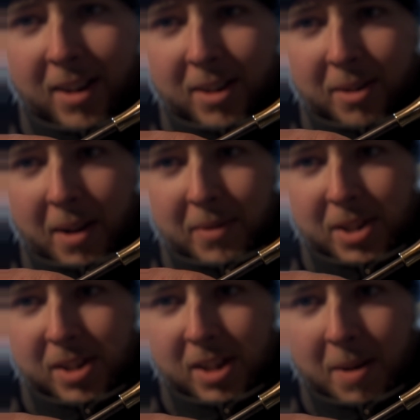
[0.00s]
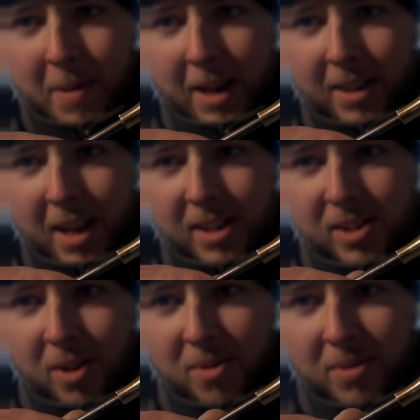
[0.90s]
I don't have to step out of that
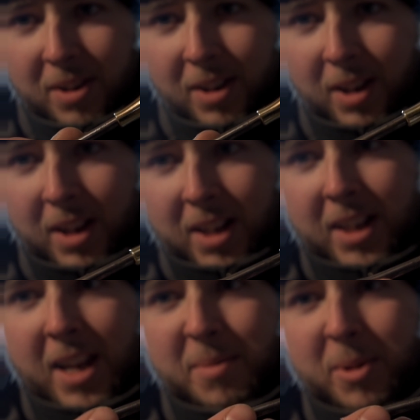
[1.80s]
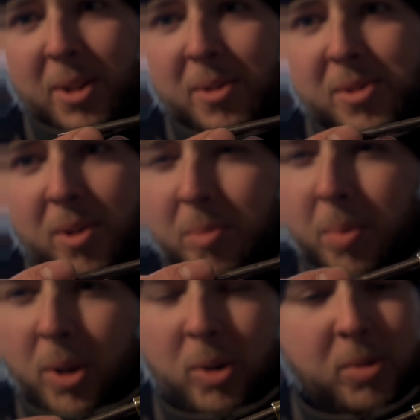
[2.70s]
zone to get one of those old
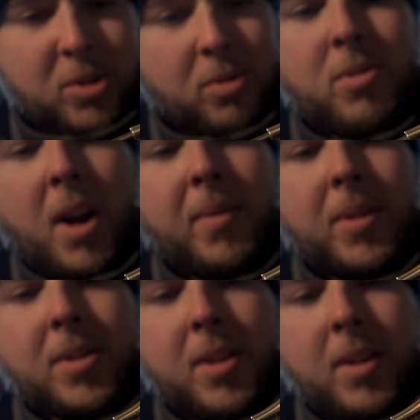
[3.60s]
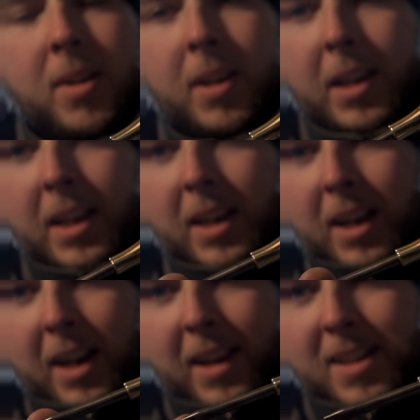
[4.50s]
blue screwdrivers.
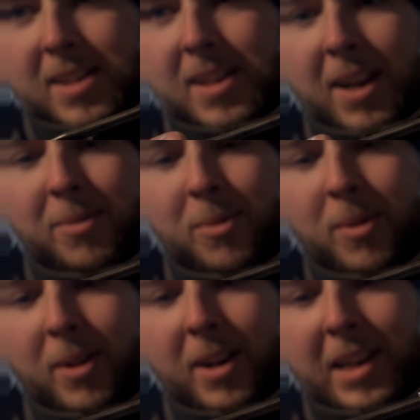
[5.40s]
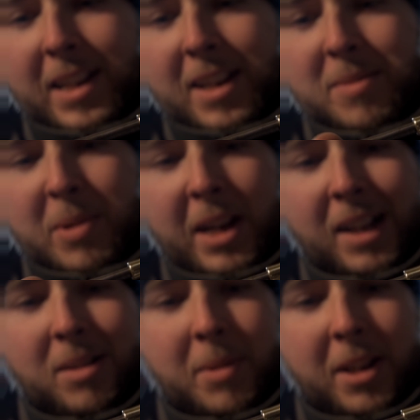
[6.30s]
I can stay right in my
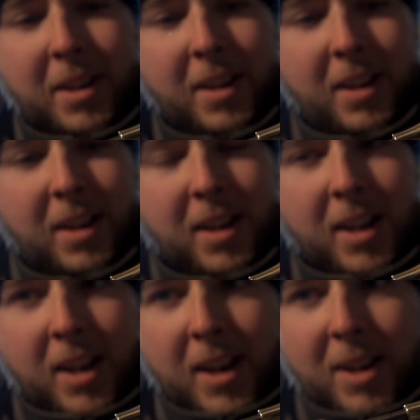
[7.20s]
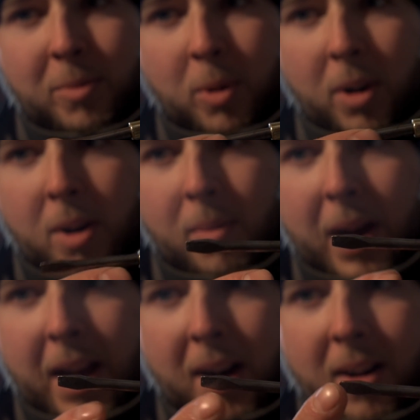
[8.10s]
element and work
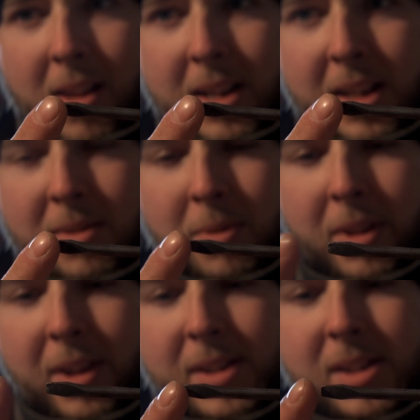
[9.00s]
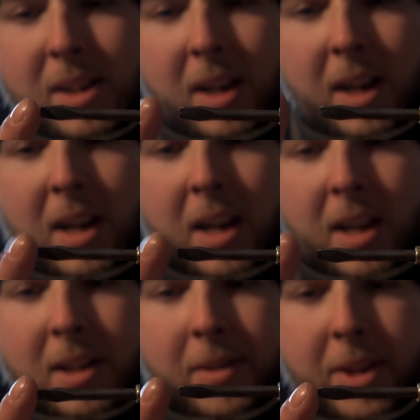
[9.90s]
away. All I did with this, uh,
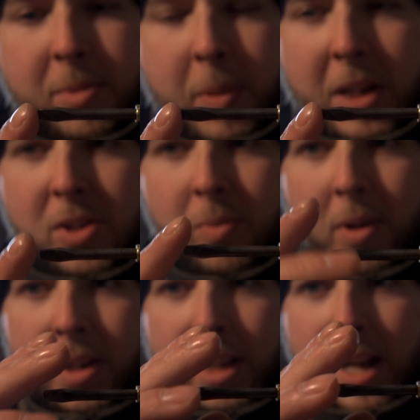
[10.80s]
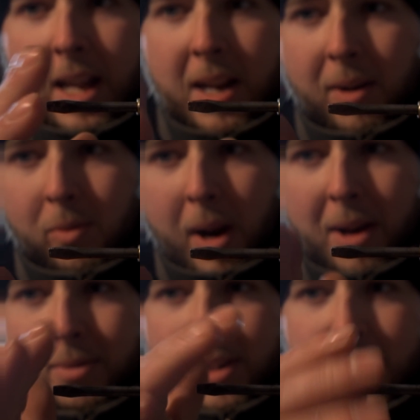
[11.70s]
this biggest one, it had a
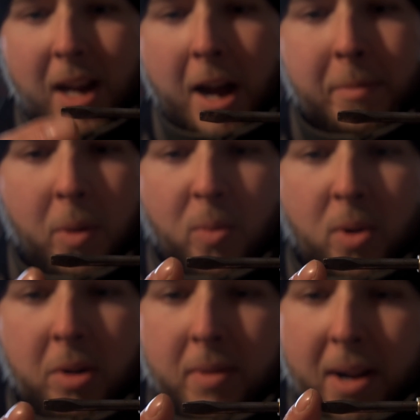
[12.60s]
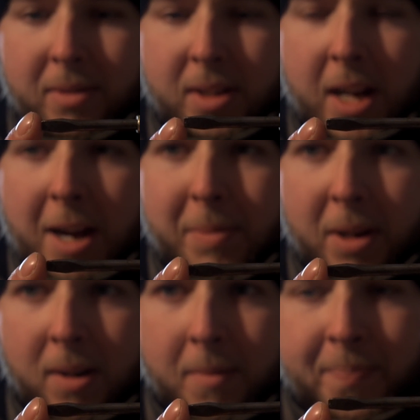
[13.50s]
rounded top, a worn rounded top
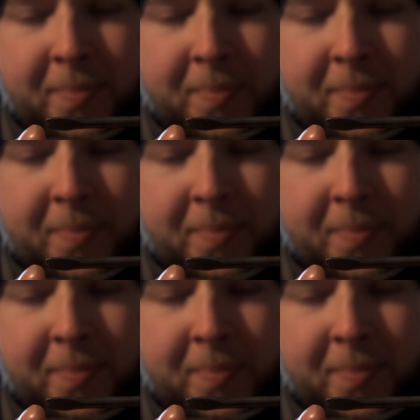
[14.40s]
here.